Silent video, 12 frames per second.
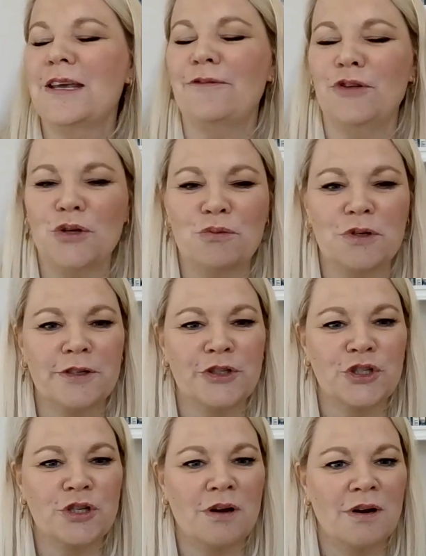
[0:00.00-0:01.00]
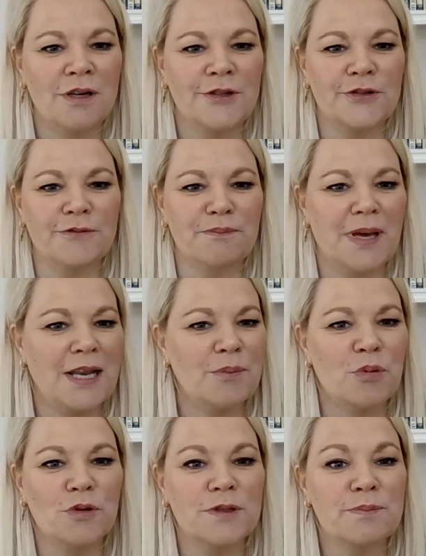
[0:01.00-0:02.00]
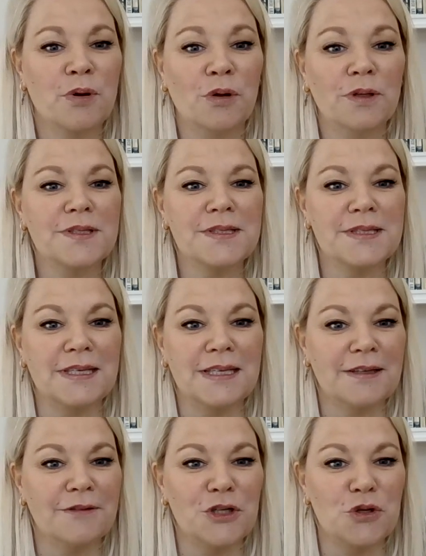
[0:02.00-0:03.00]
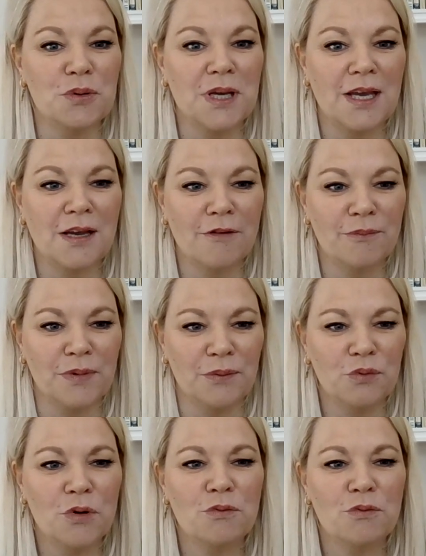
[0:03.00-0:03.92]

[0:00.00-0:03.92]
If you were in charge of menopause policy in the UK government,